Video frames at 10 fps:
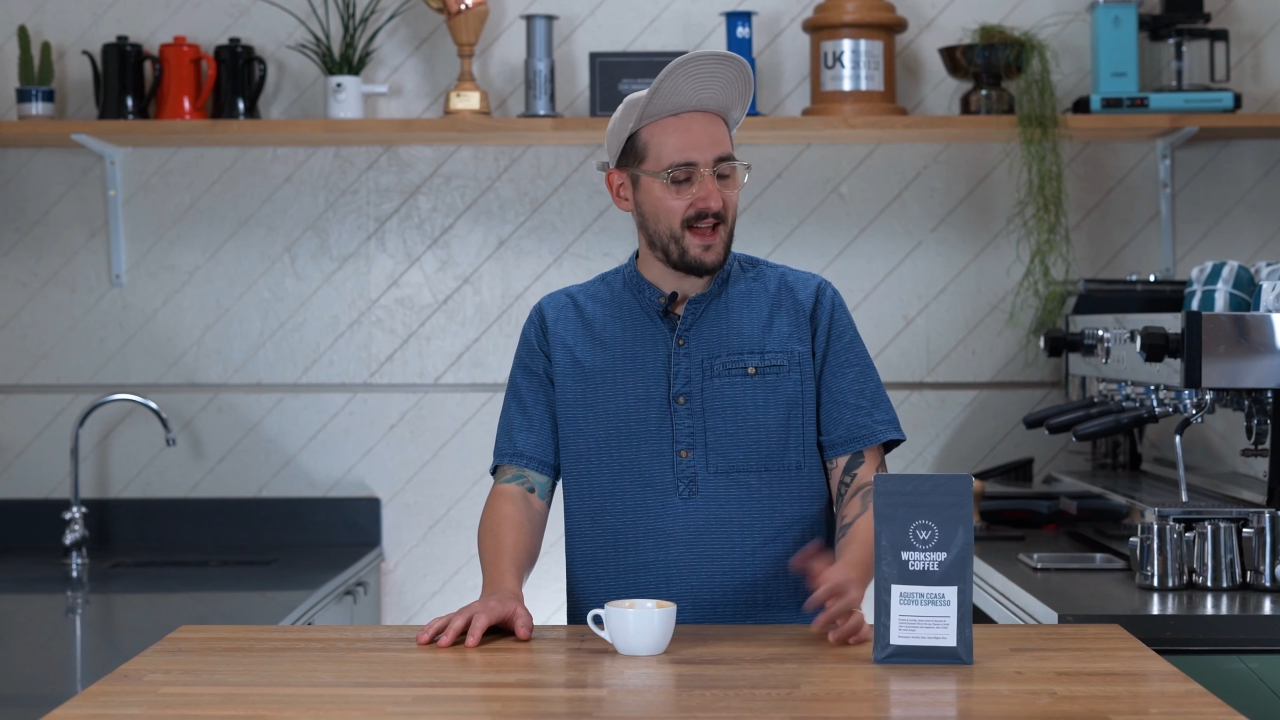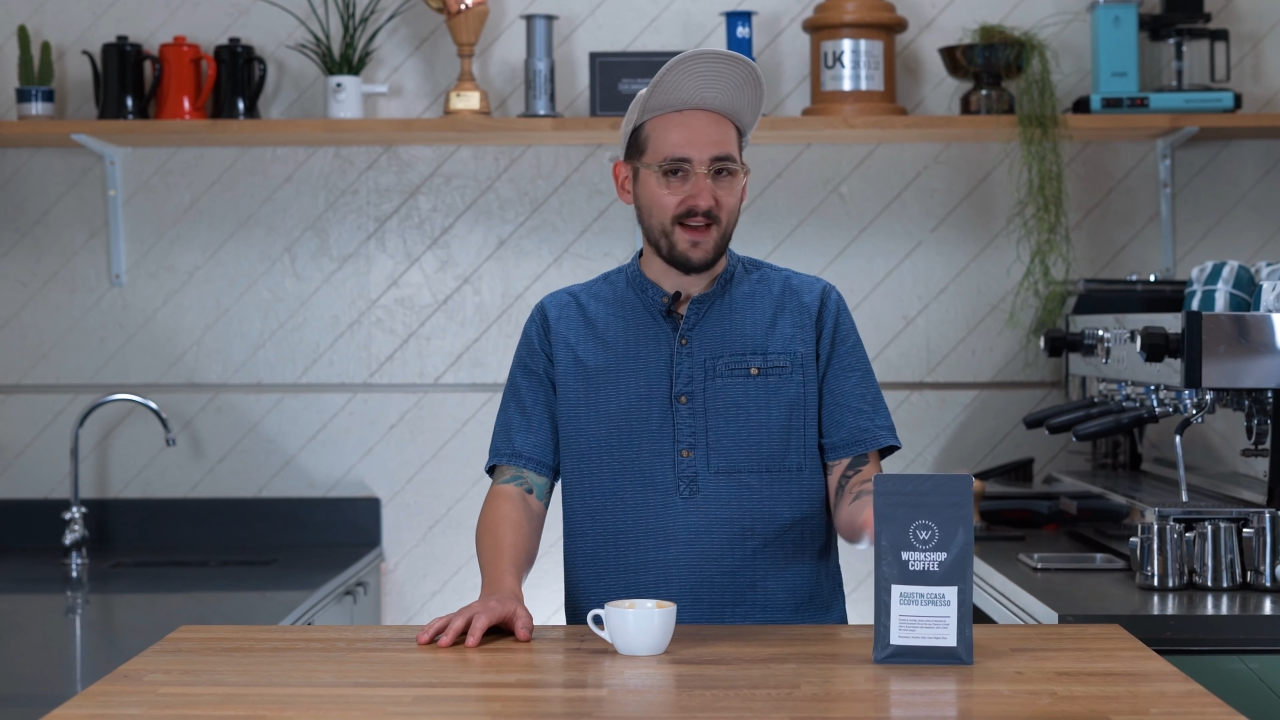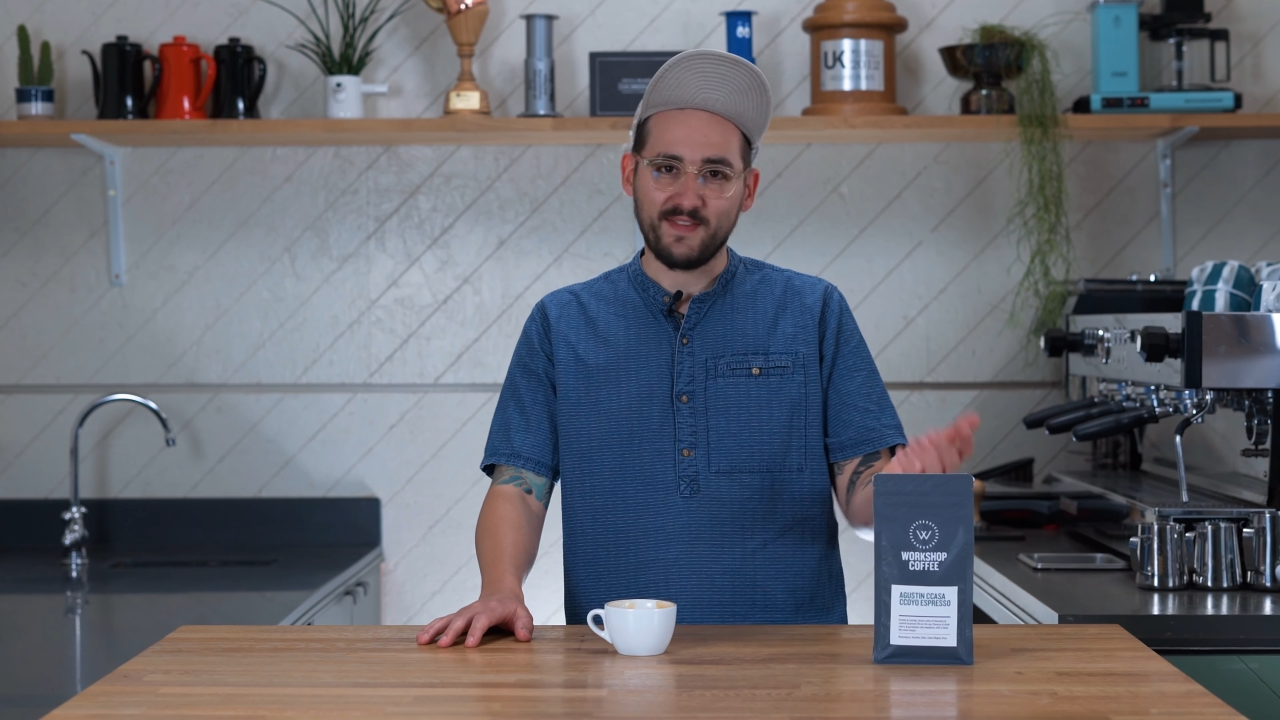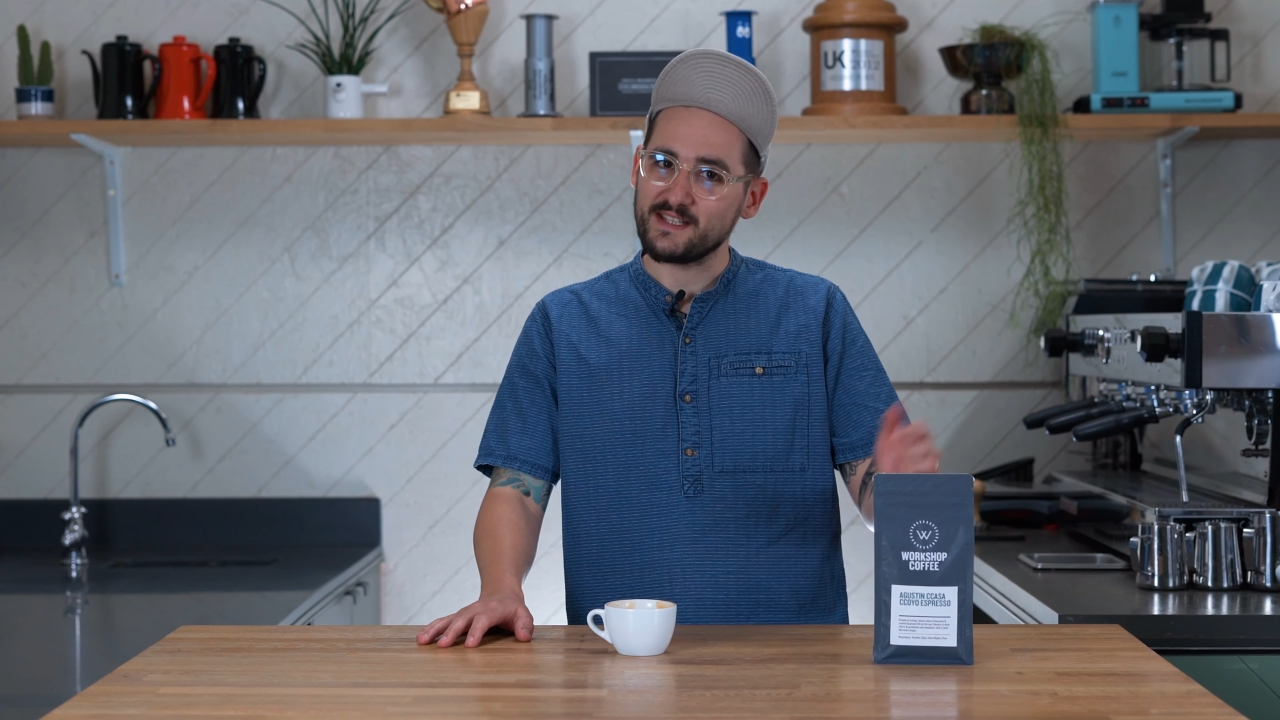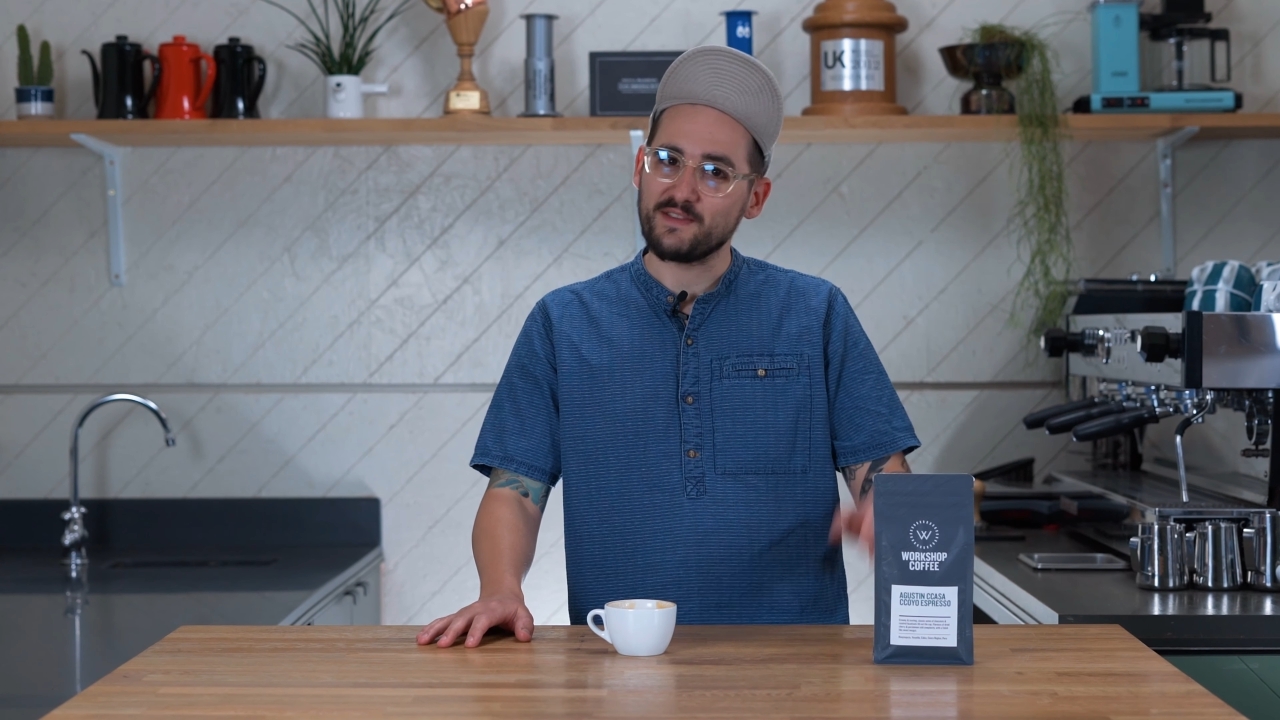
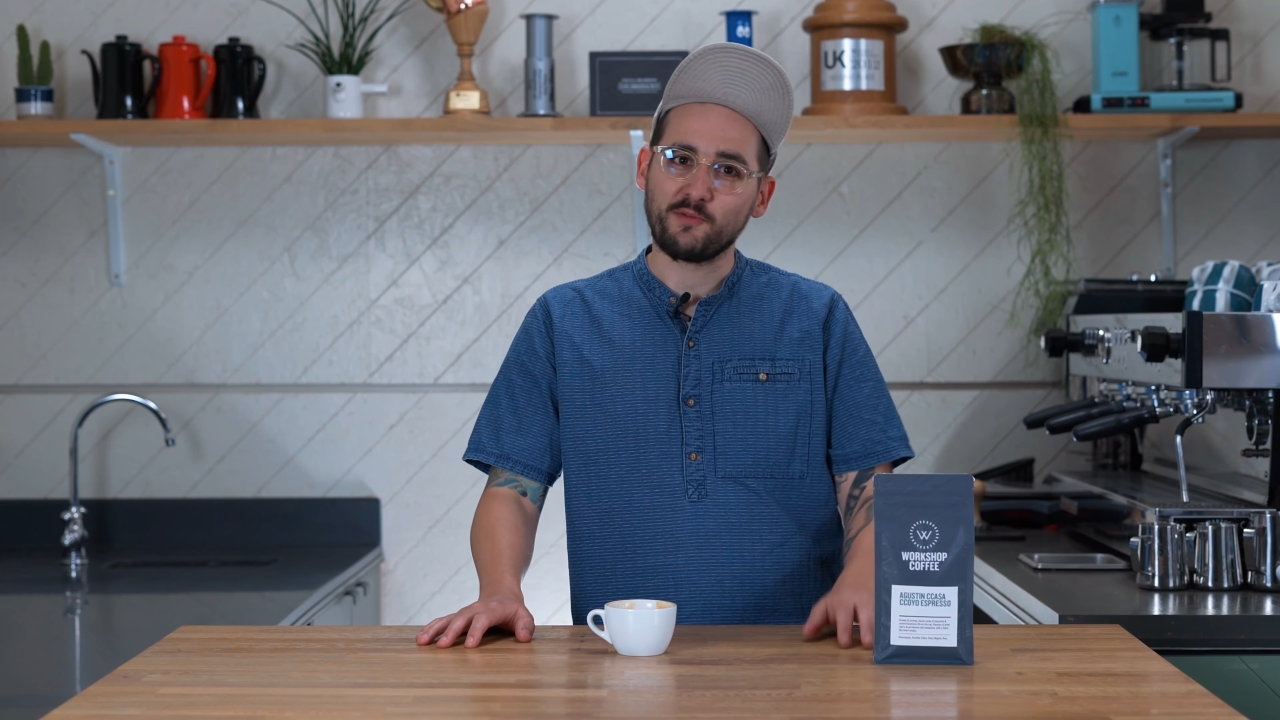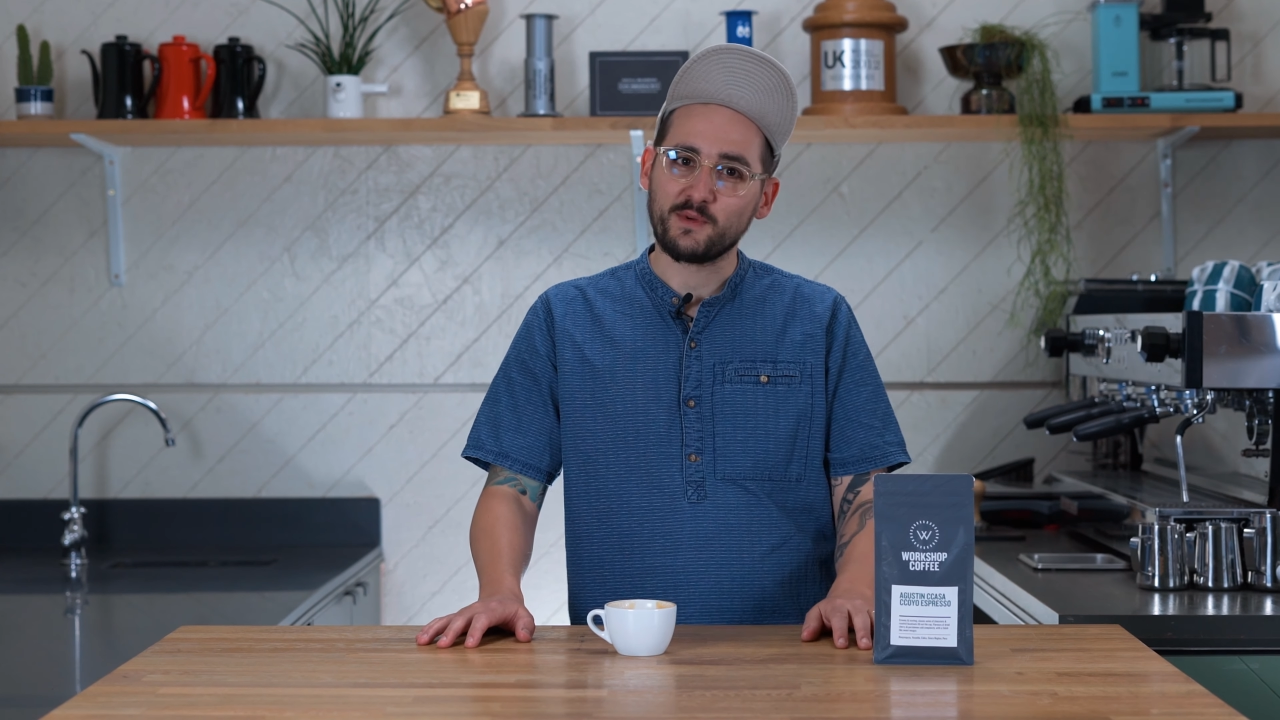And that's it from